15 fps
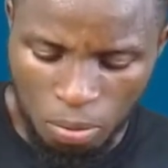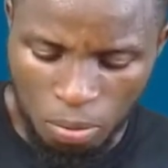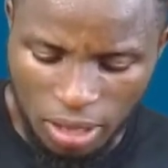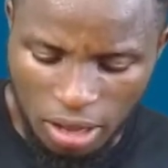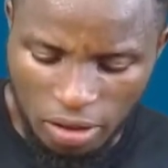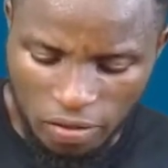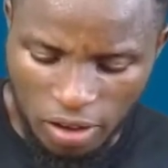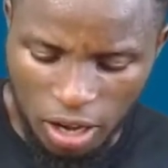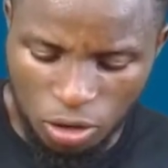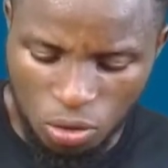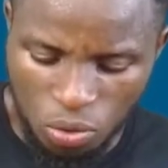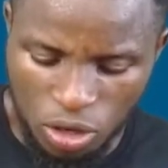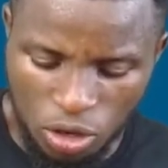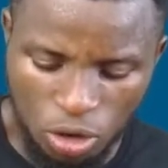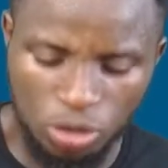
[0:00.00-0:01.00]
But that
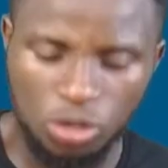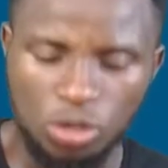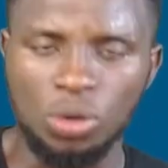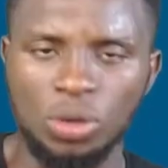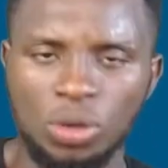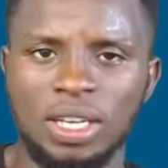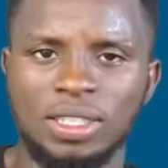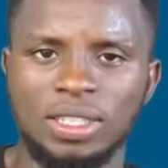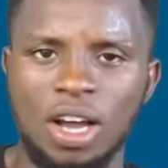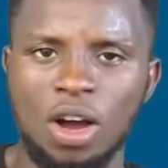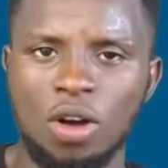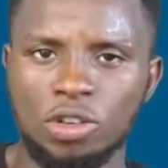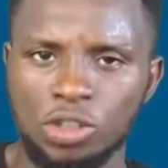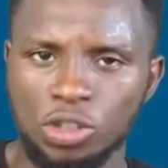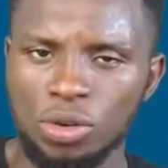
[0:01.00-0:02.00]
value we don't know yet.
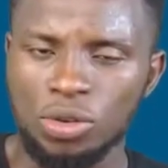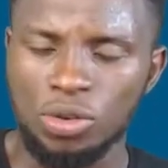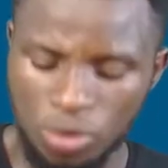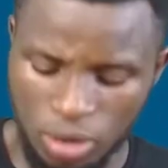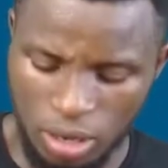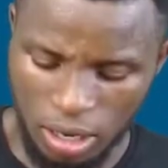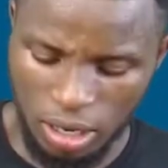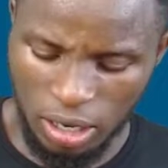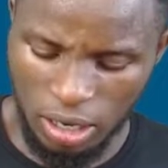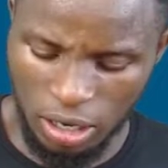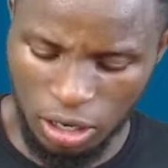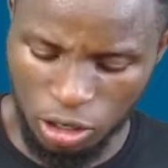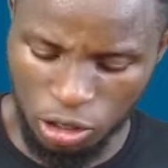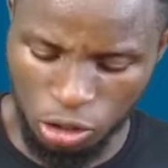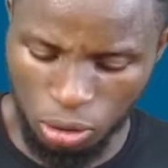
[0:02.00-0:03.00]
I'll show you
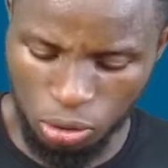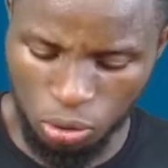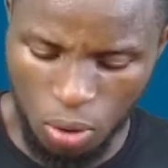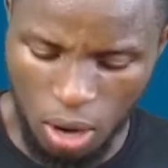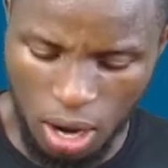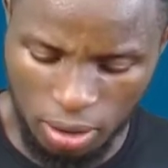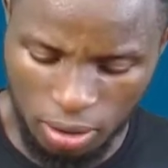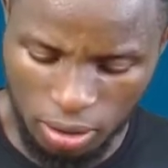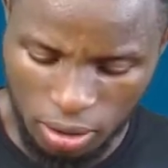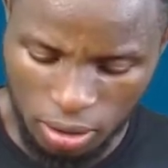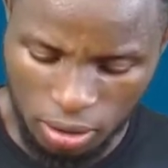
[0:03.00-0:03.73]
in a short while.